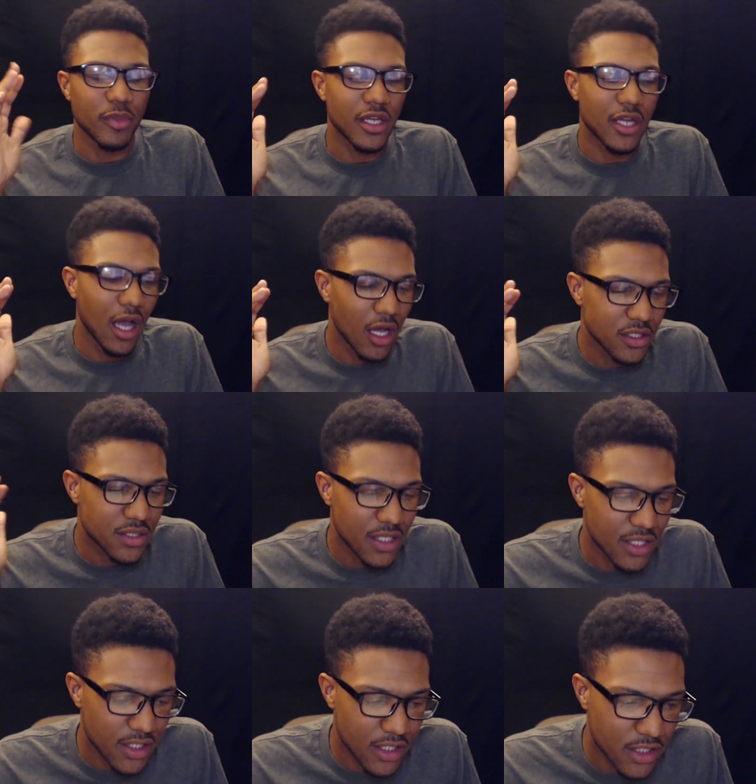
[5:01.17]
because
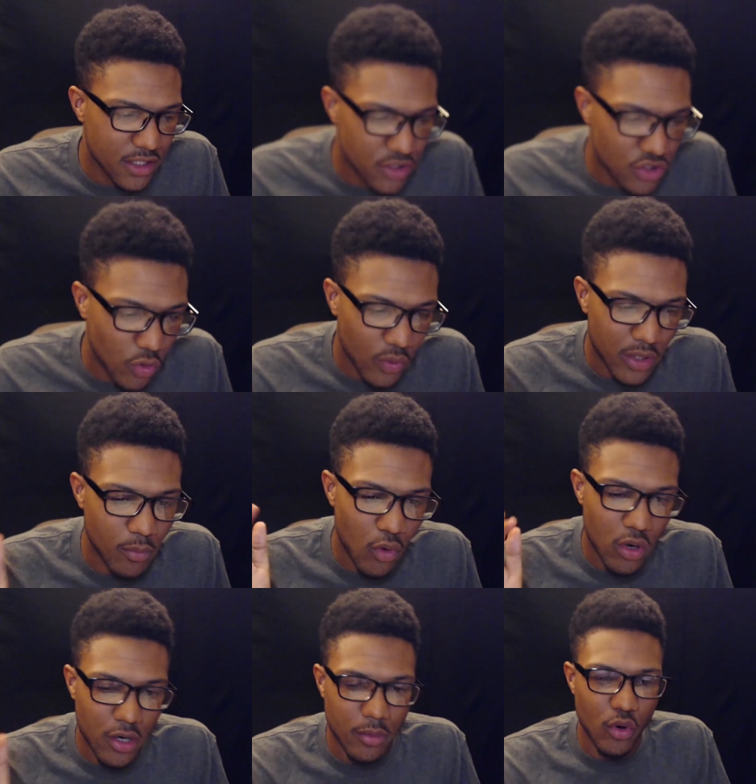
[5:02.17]
he is doing
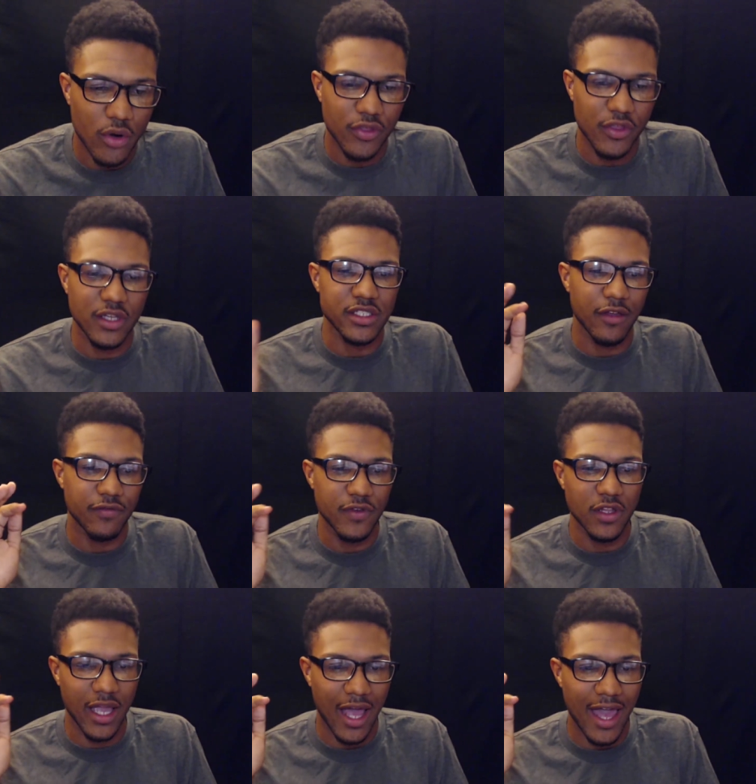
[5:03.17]
more and more things, I
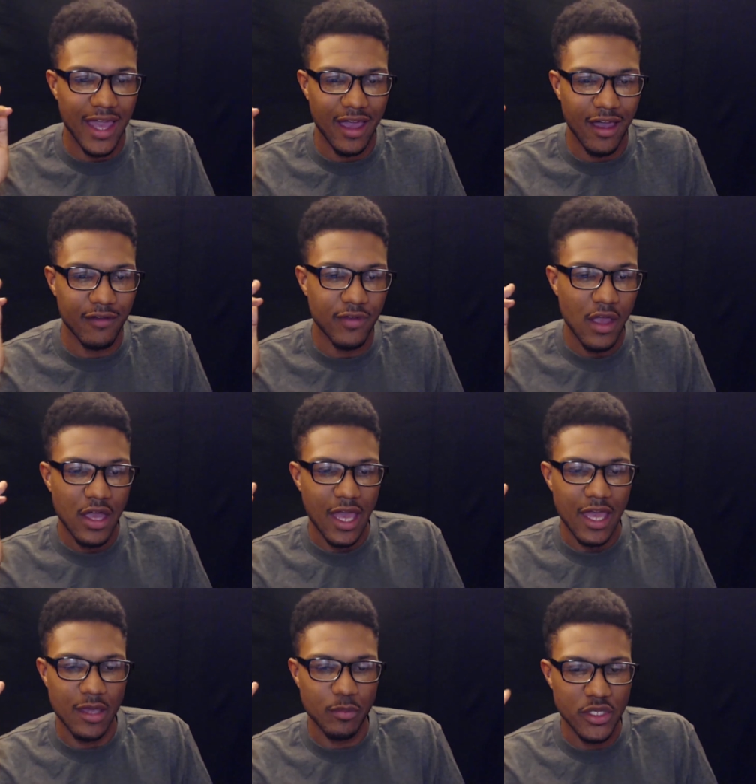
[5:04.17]
feel like I have
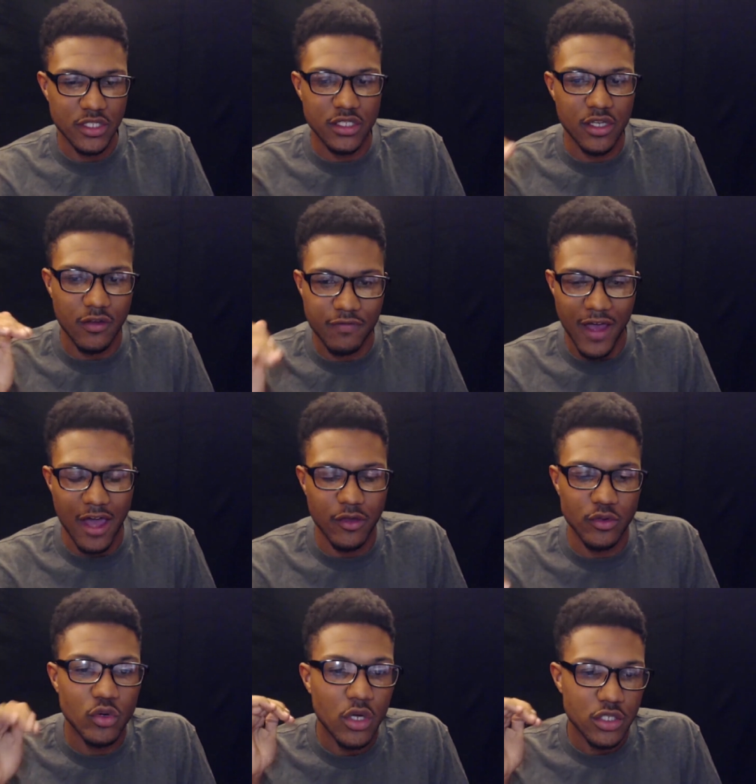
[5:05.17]
a piece of
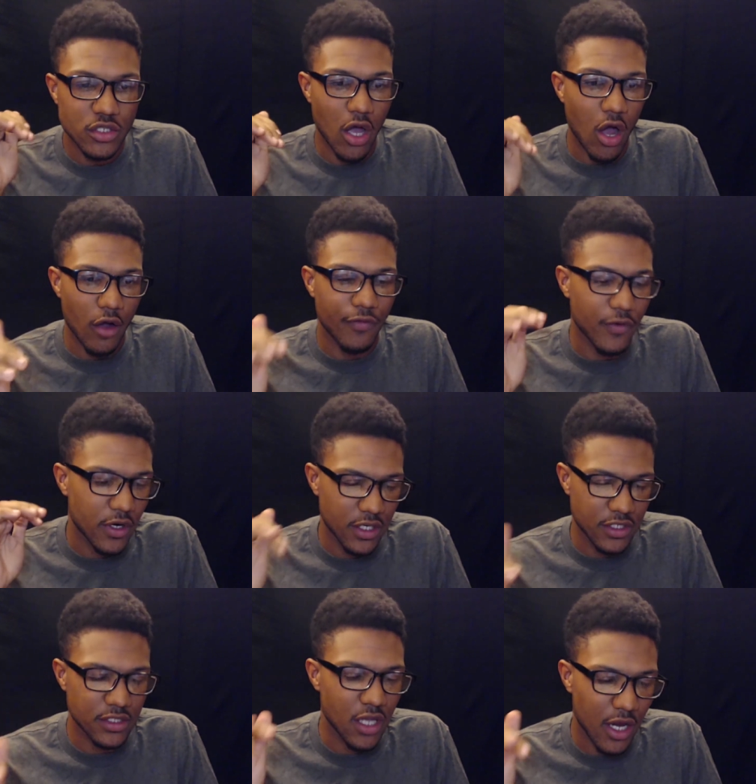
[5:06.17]
value to offer
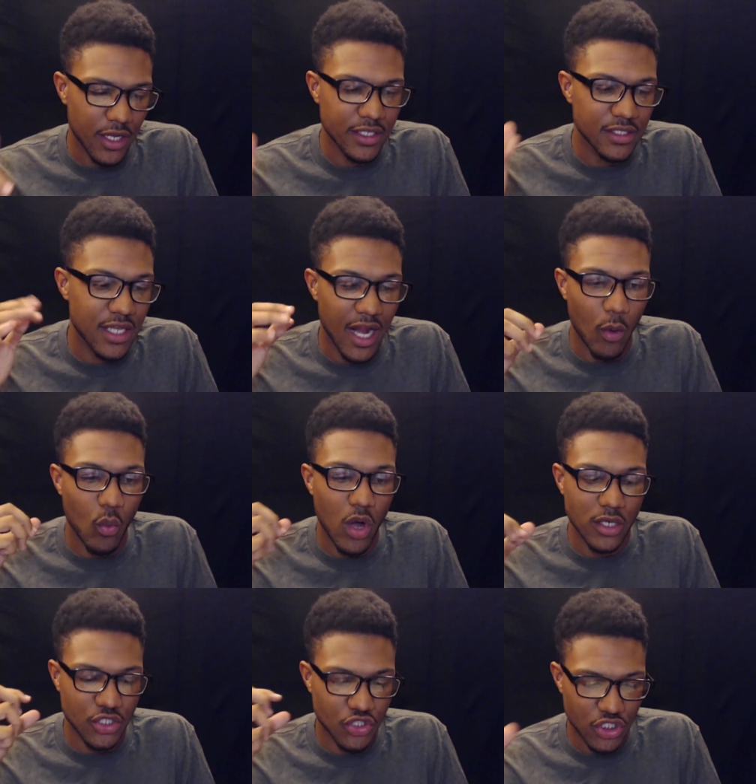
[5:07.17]
his audience and I
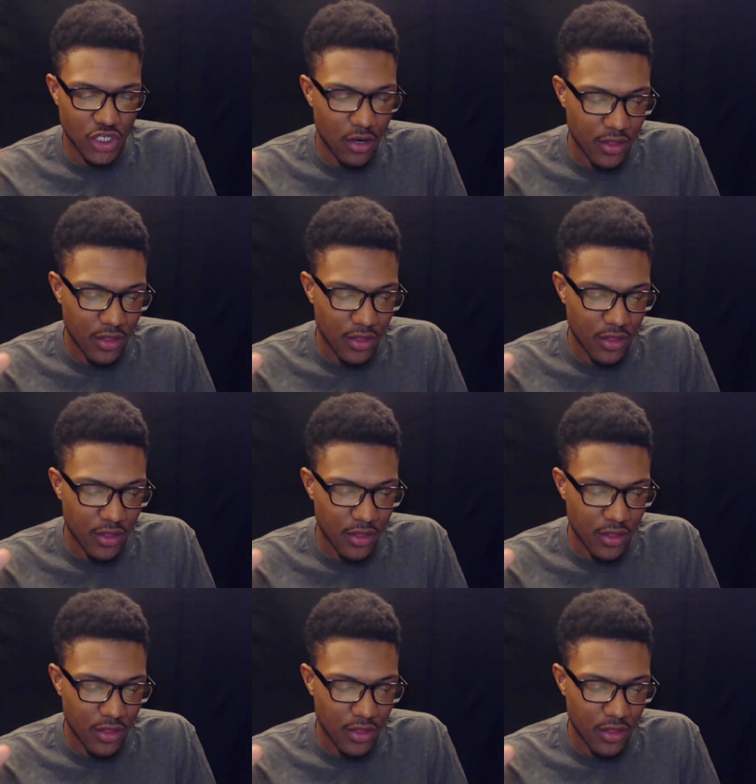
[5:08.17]
want to share